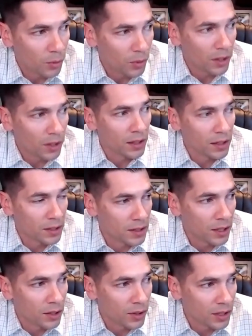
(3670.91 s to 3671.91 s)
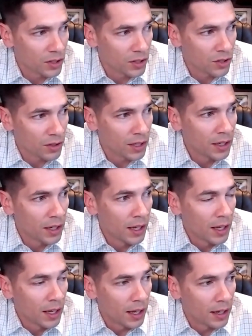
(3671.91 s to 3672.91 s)
work in the casino industry,
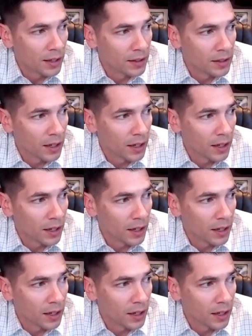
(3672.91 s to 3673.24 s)
and